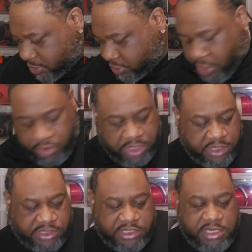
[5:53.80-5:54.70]
sole of
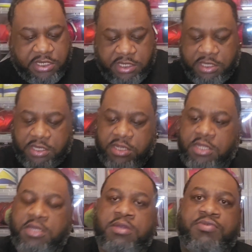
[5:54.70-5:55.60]
the sneaker
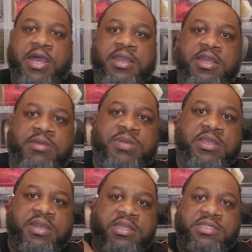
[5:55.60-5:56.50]
right here. But
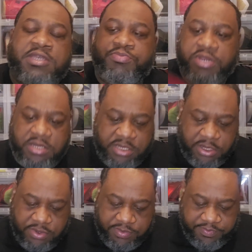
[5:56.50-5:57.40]
yeah, these are pretty
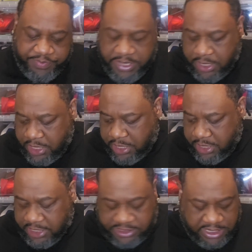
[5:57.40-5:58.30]
dope.
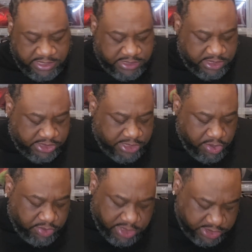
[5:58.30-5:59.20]
Let's get into the
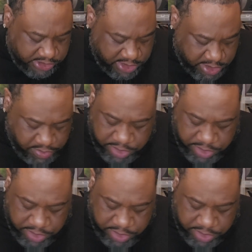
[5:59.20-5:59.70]
sole of the sneaker